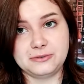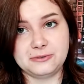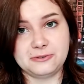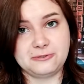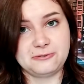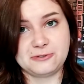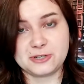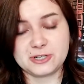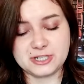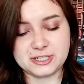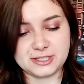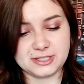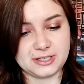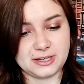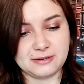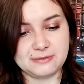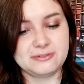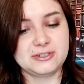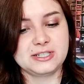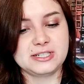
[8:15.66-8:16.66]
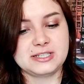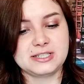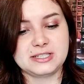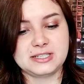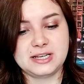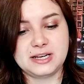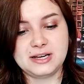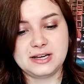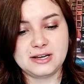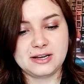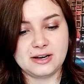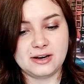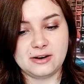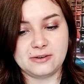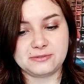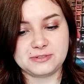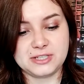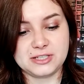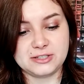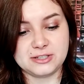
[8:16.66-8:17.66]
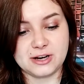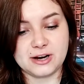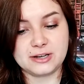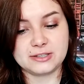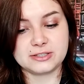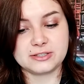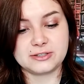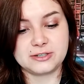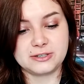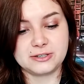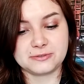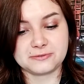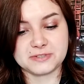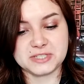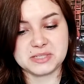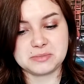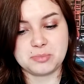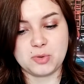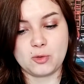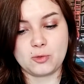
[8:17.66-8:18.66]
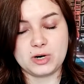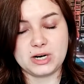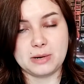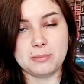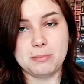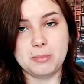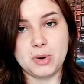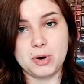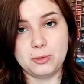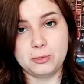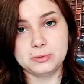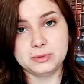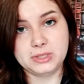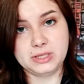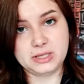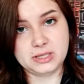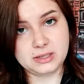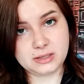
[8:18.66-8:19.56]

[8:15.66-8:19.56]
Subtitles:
first covers of The Daughter of Smoke and Bone.